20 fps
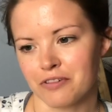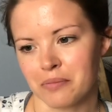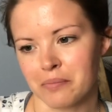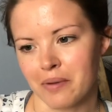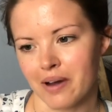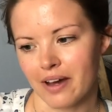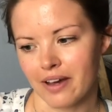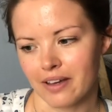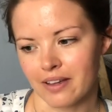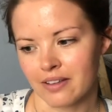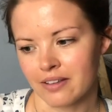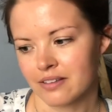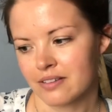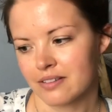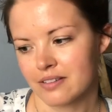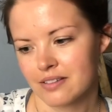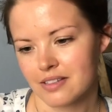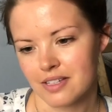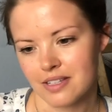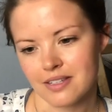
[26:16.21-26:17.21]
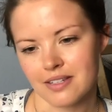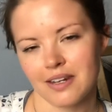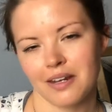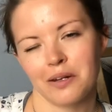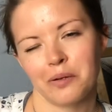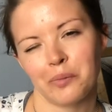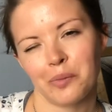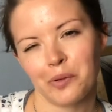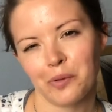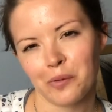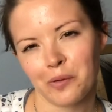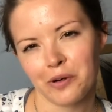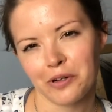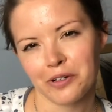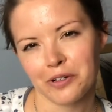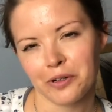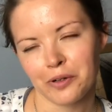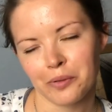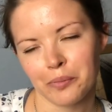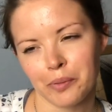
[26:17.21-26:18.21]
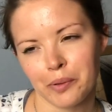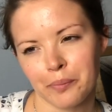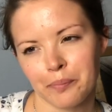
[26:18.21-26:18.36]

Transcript: my sustainable wardrobe.